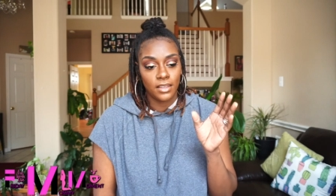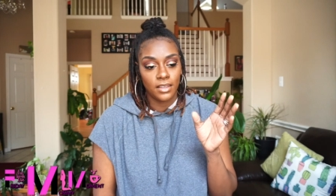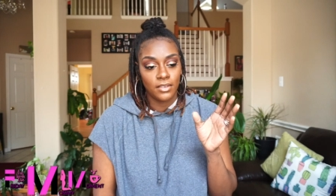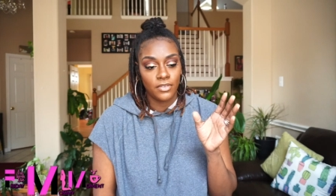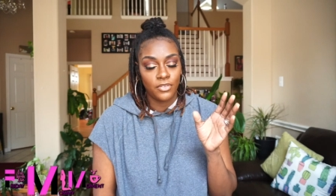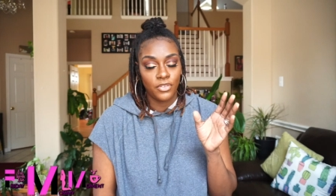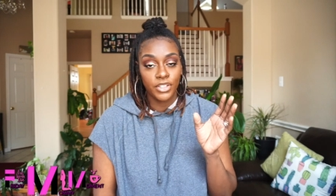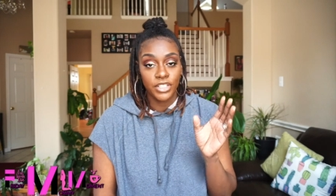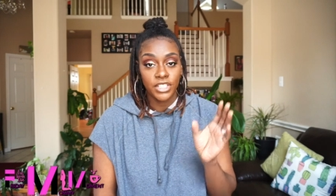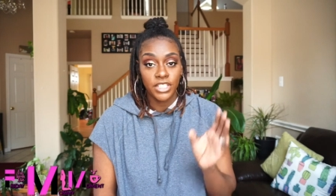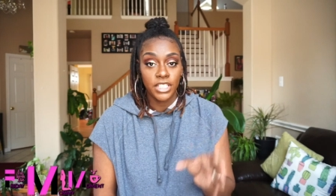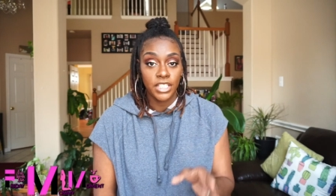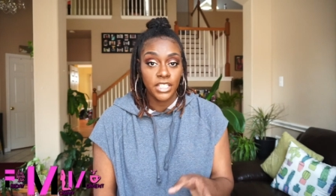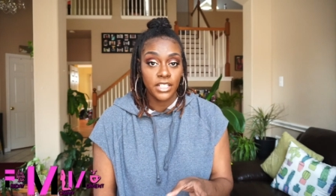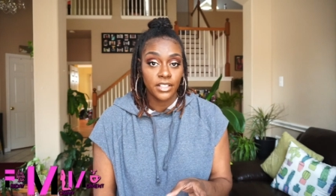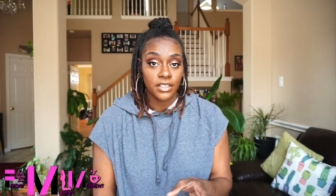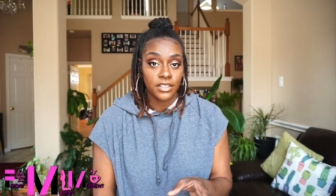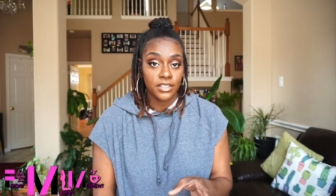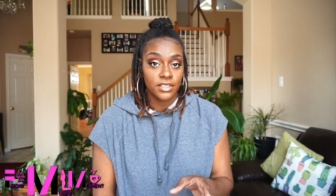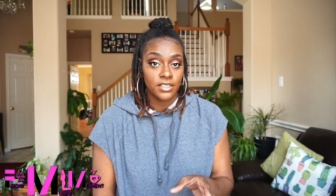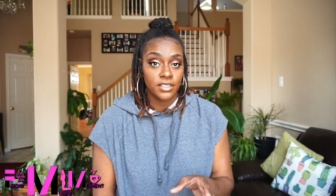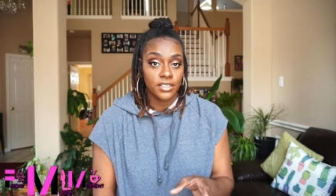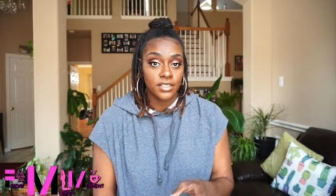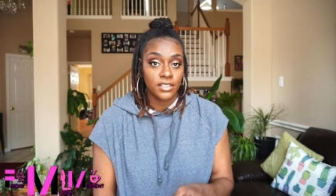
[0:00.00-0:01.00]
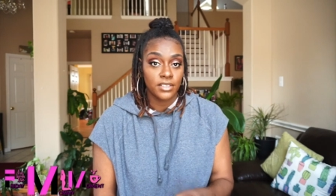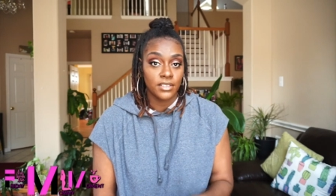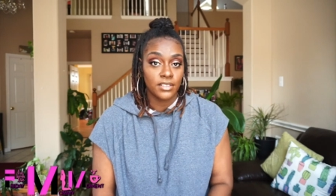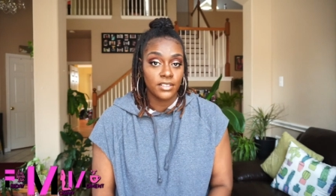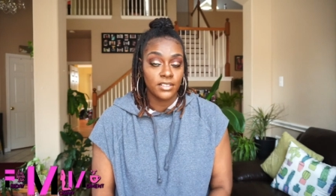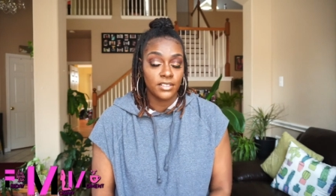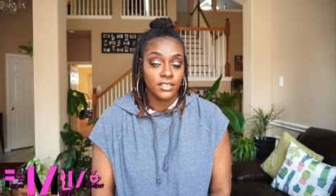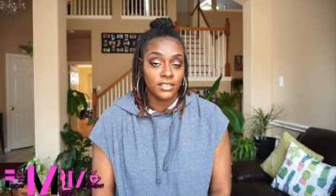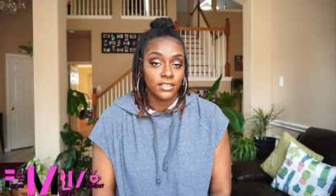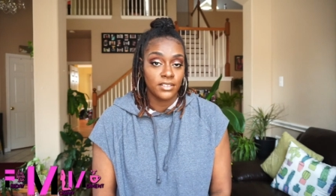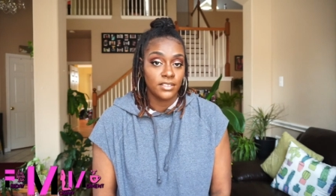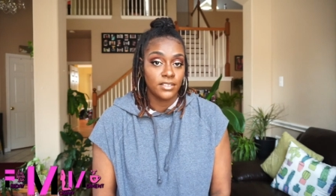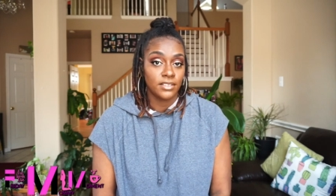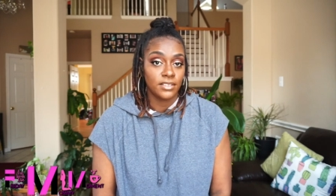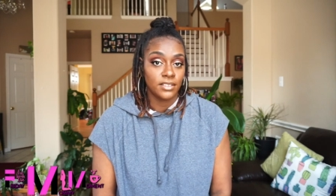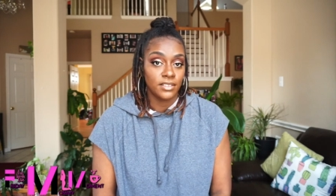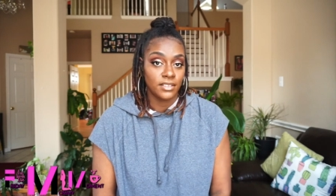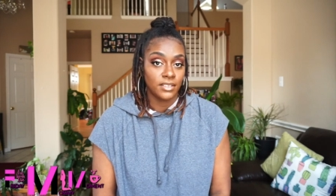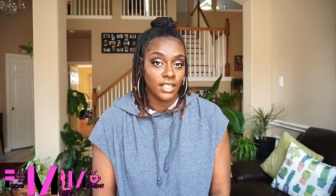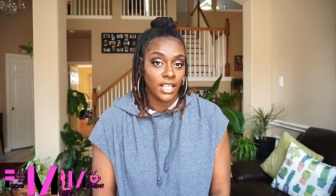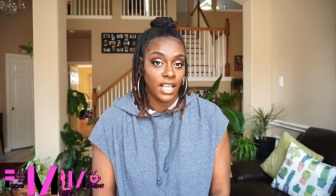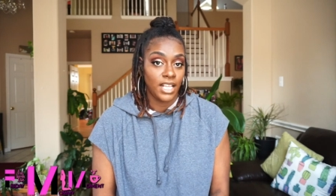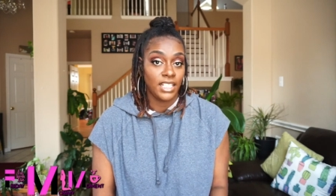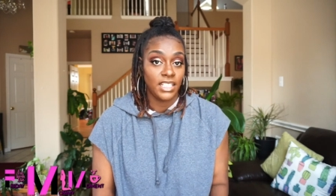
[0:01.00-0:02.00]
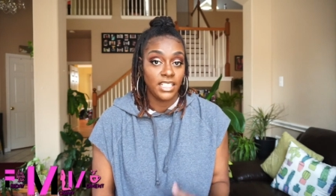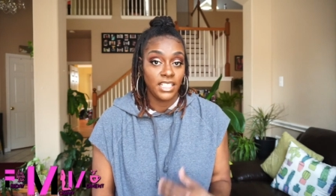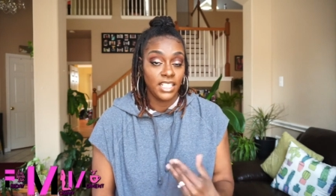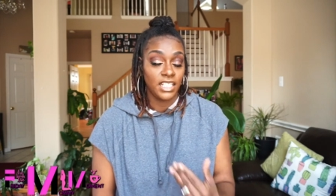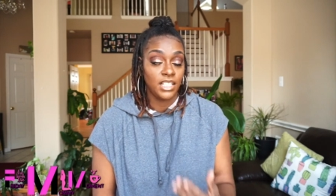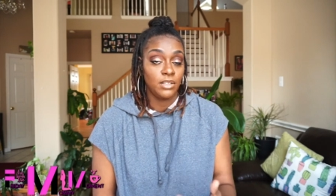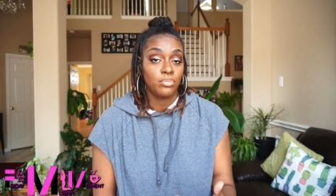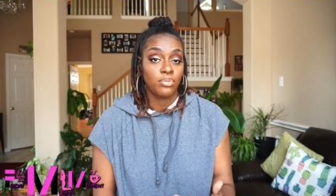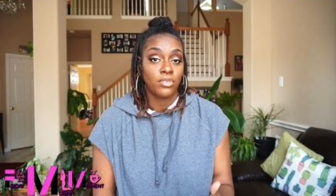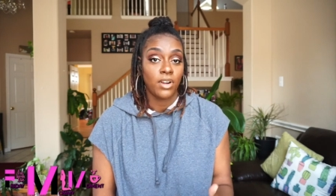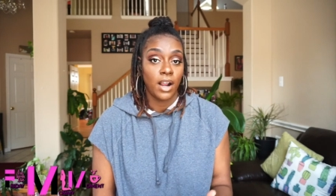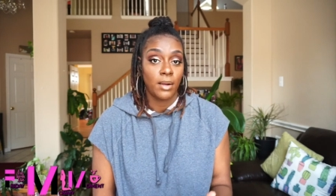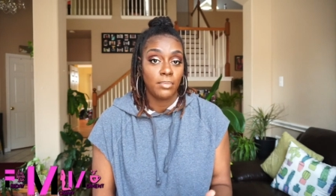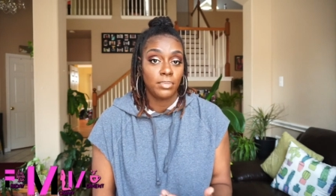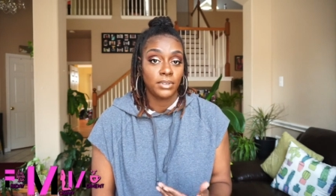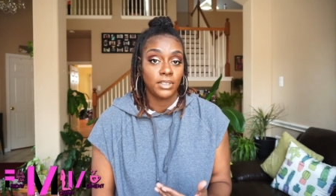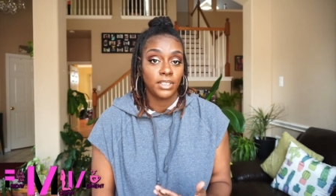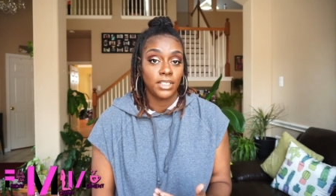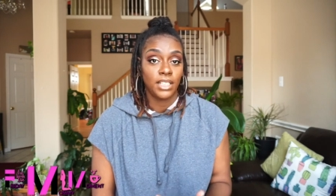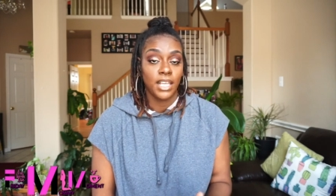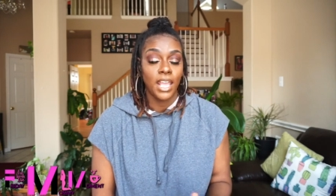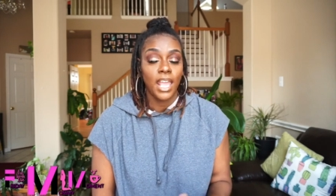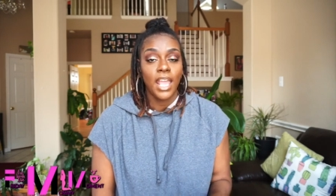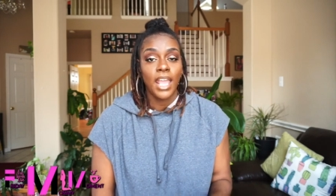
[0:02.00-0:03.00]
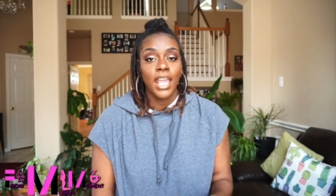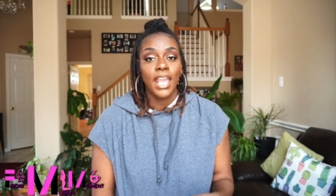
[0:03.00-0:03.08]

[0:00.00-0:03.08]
for years, I didn't eat properly.